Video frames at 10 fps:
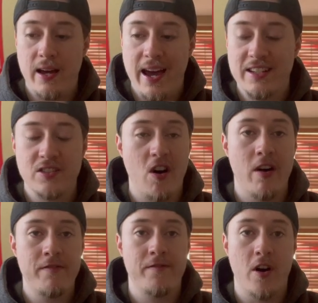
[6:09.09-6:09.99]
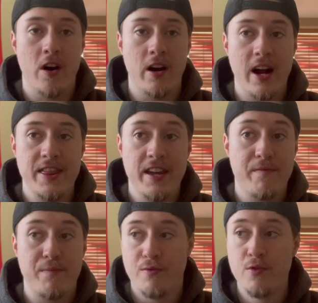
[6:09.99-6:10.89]
has gone far, and
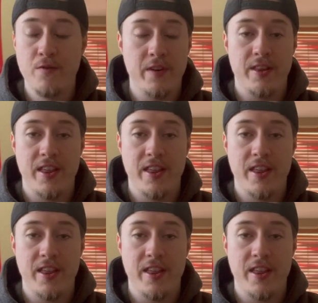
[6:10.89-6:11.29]
they've proven